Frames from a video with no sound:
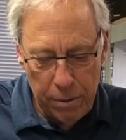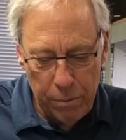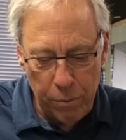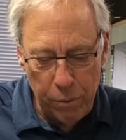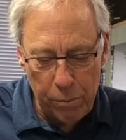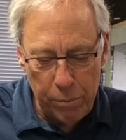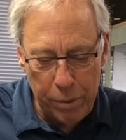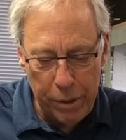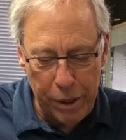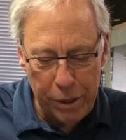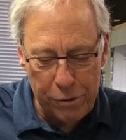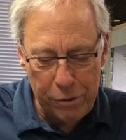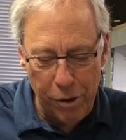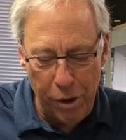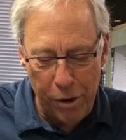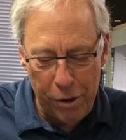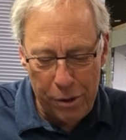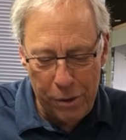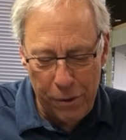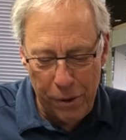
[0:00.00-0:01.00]
Would PS
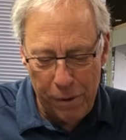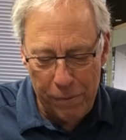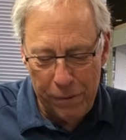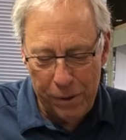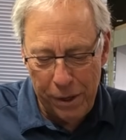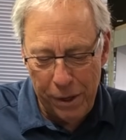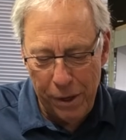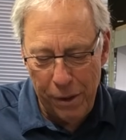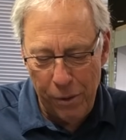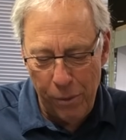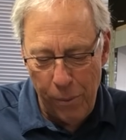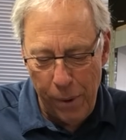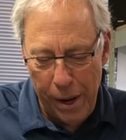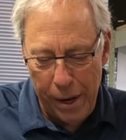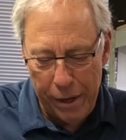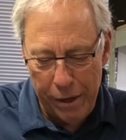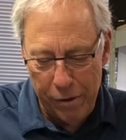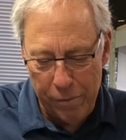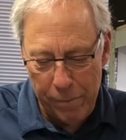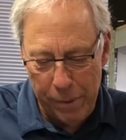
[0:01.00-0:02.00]
Audio ever get on the
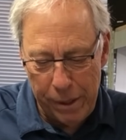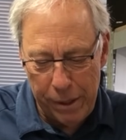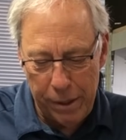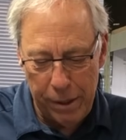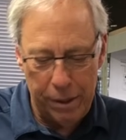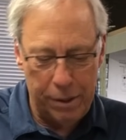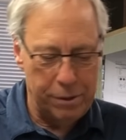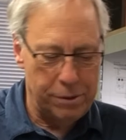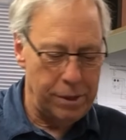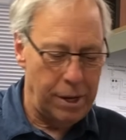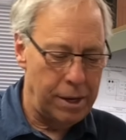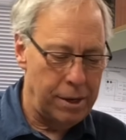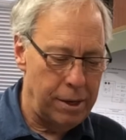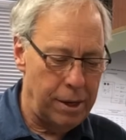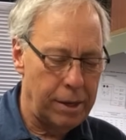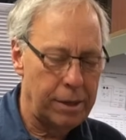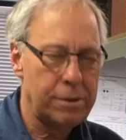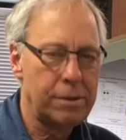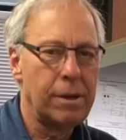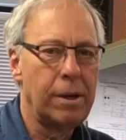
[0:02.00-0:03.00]
wagon of making cassette
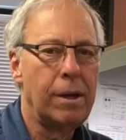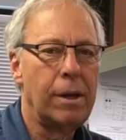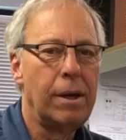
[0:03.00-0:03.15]
decks?